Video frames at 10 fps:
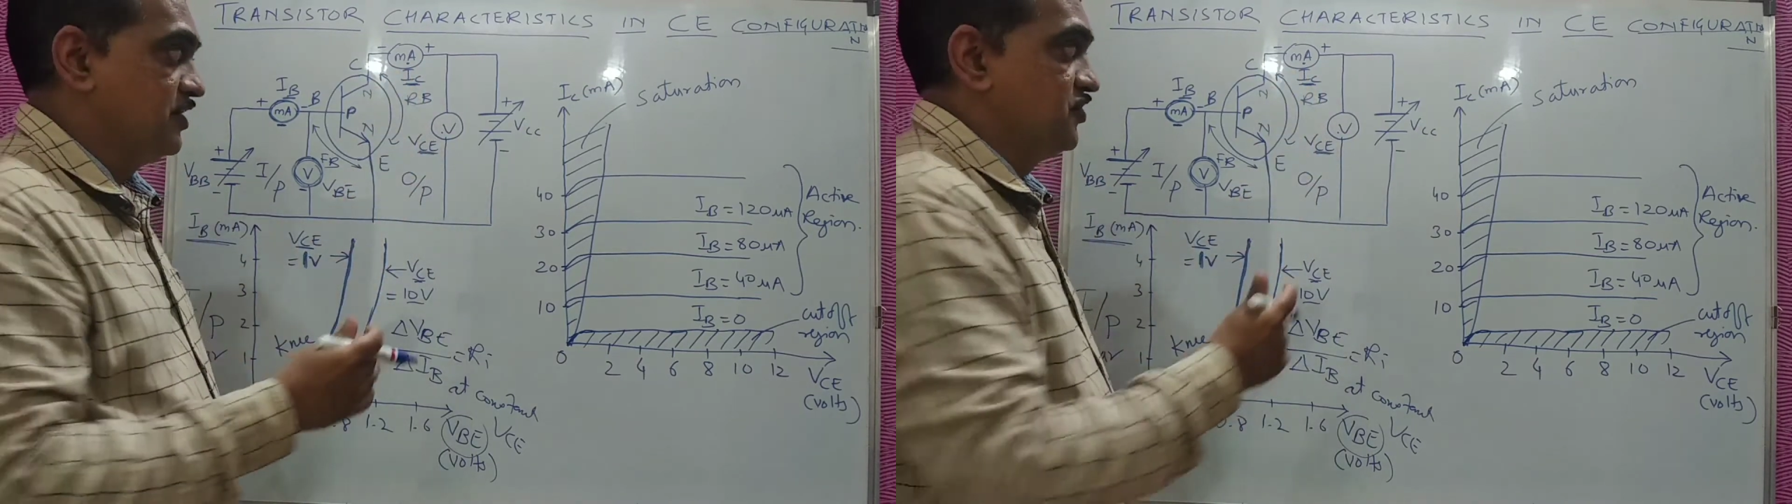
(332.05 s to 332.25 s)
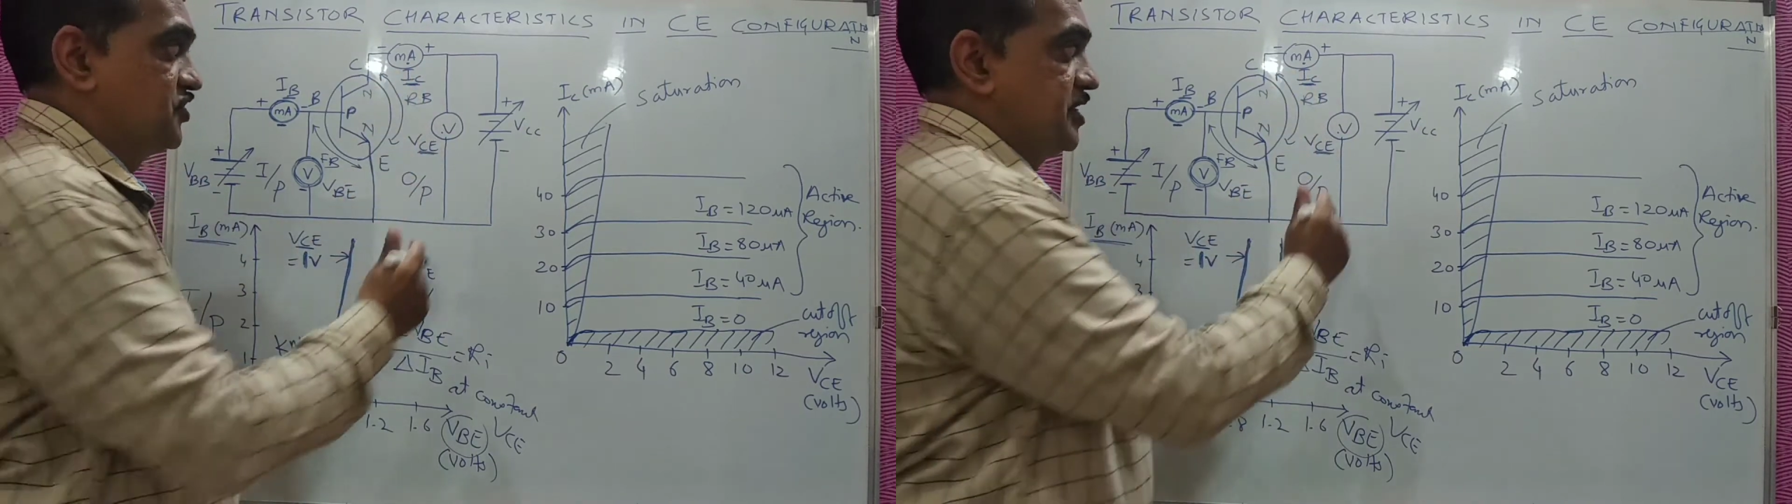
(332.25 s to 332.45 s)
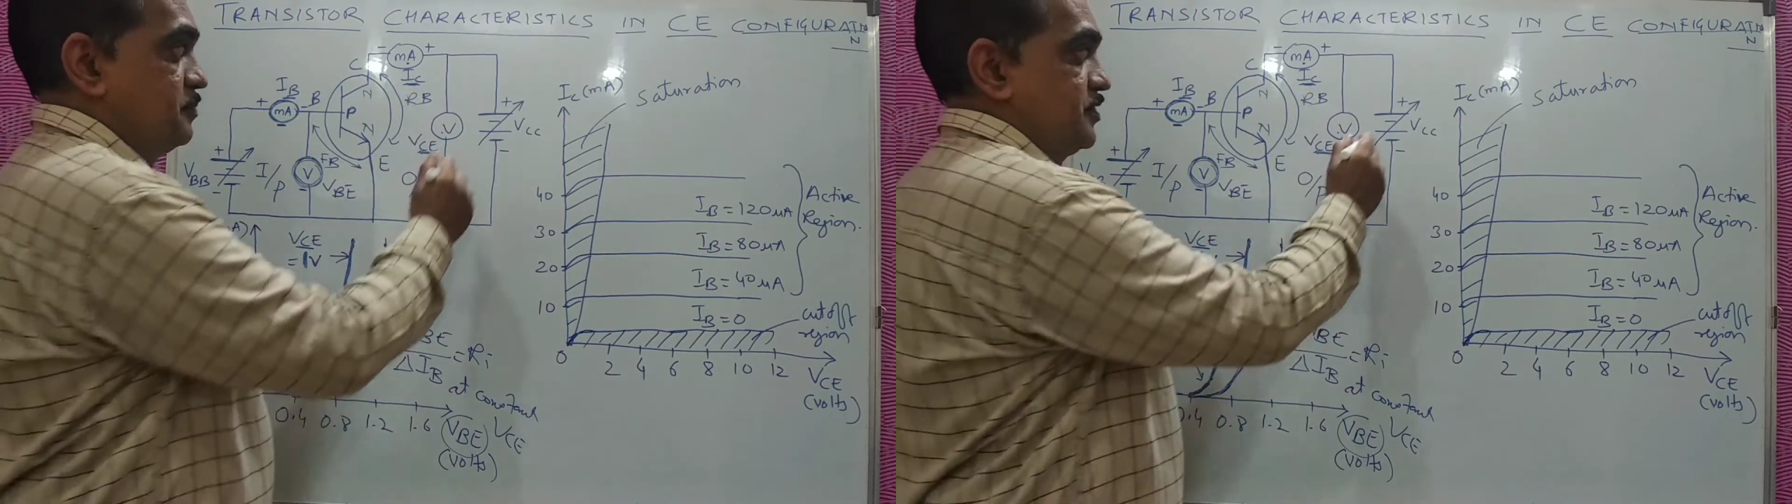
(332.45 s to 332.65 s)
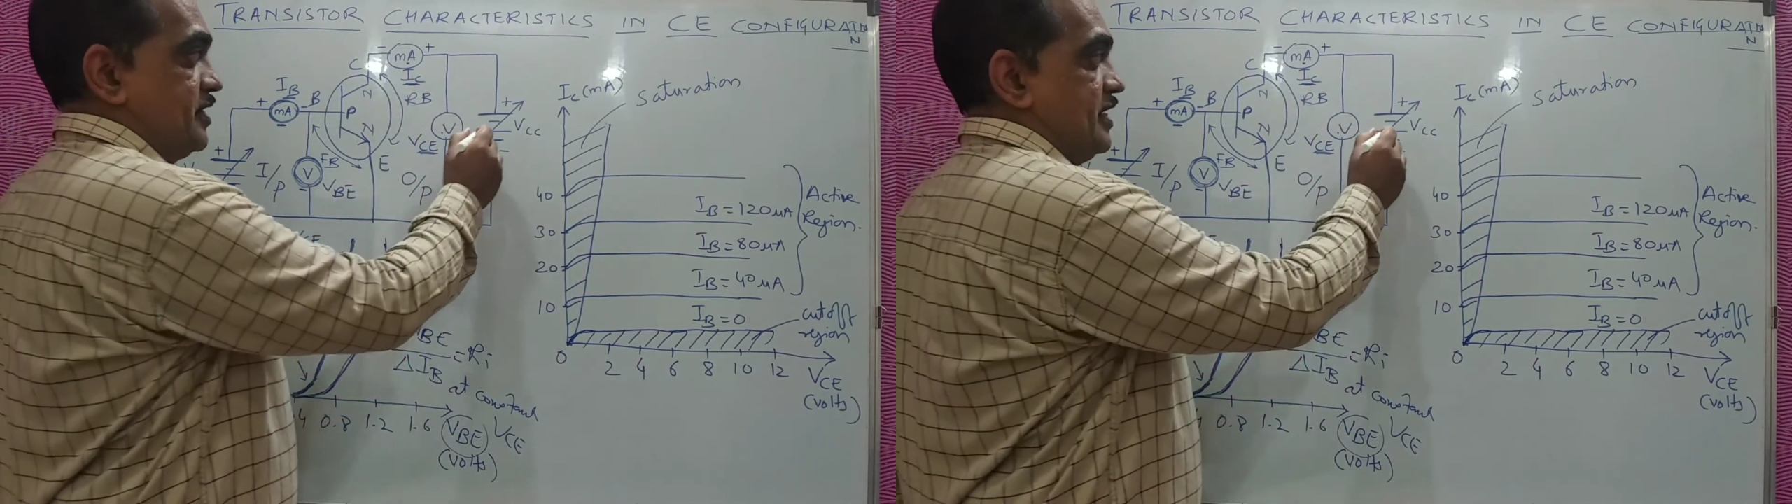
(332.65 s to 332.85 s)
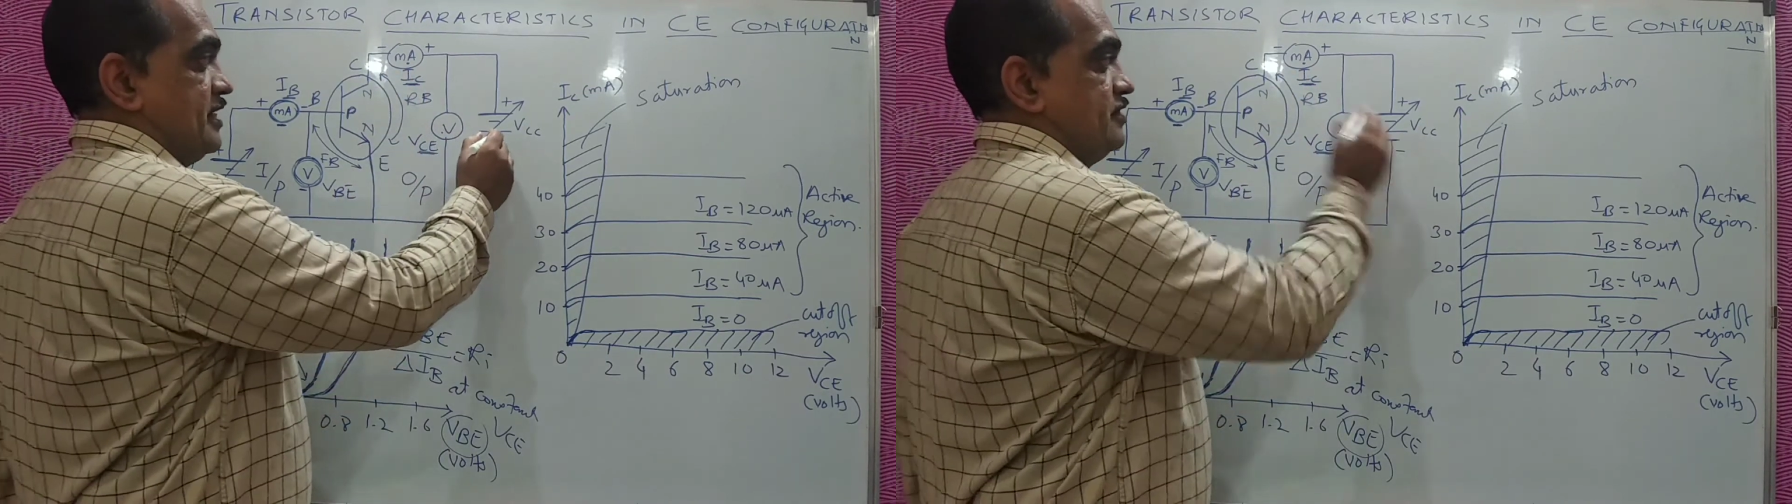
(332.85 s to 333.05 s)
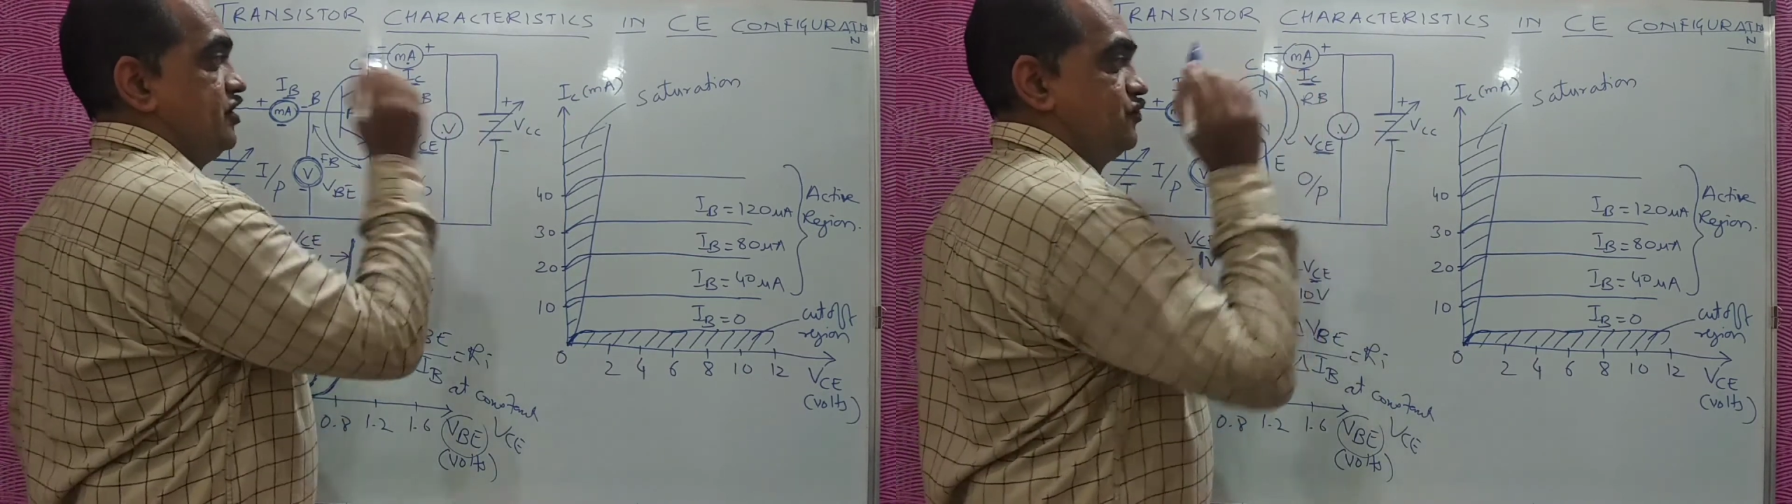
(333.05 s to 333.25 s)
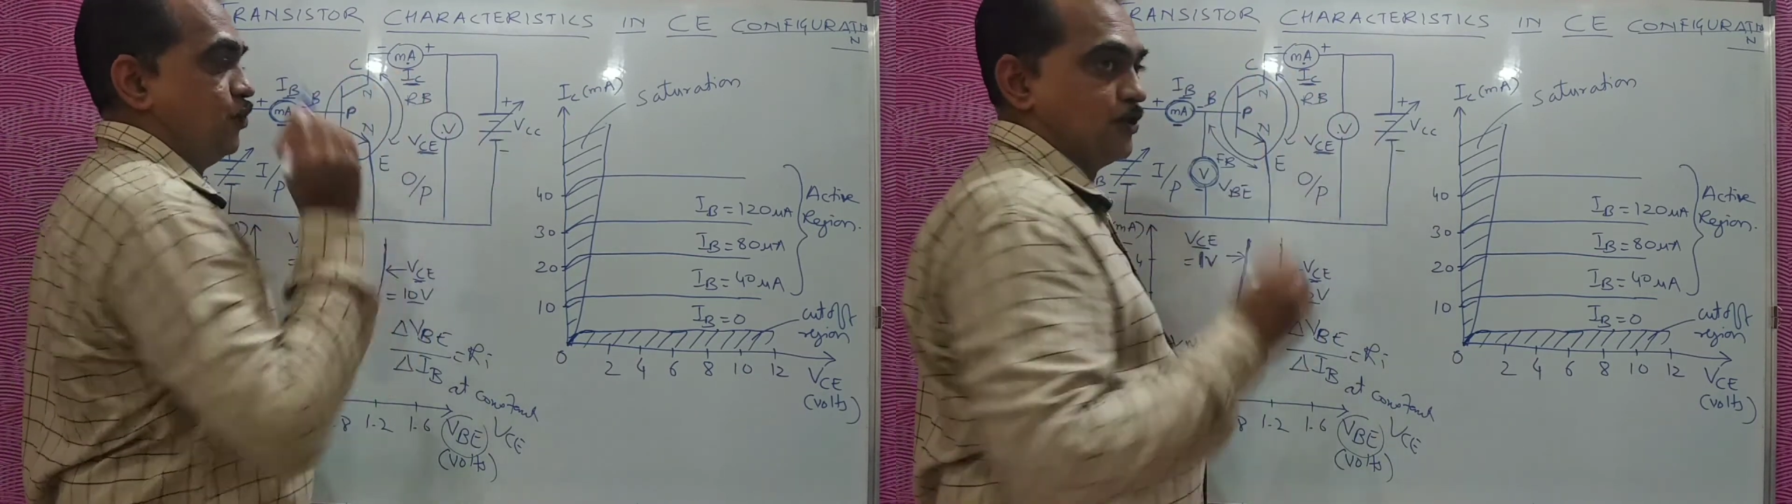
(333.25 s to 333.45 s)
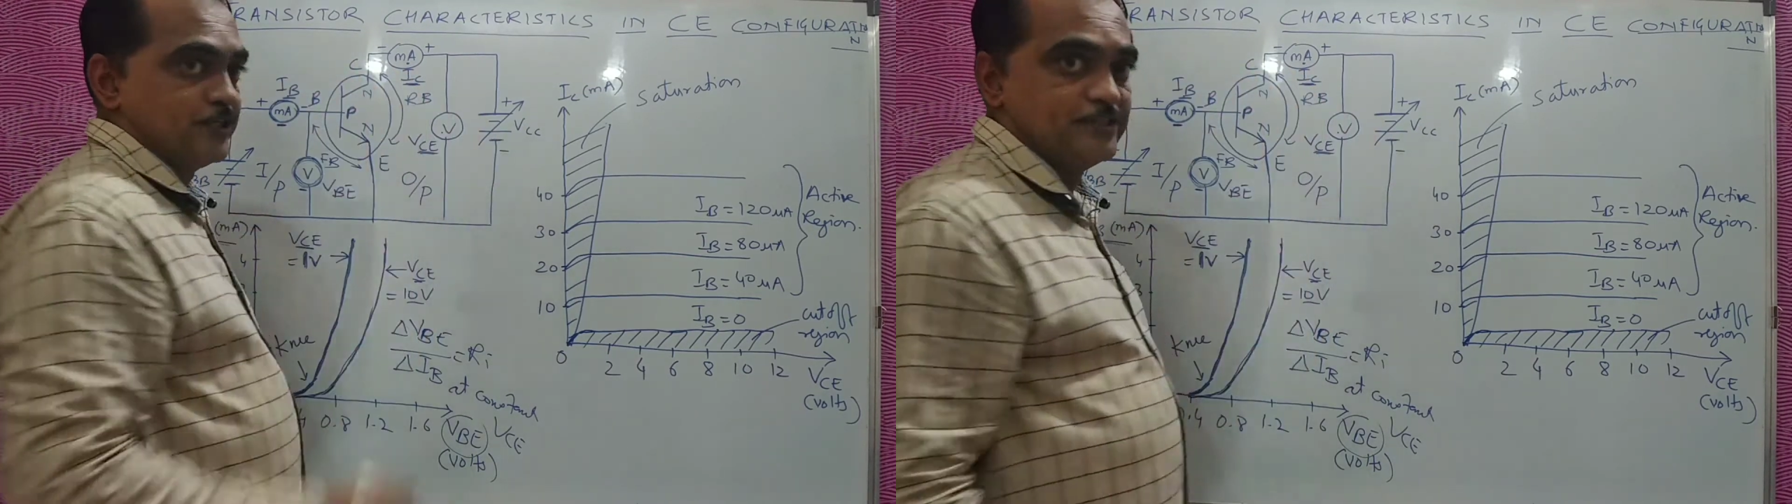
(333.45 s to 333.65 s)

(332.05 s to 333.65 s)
steps this voltage,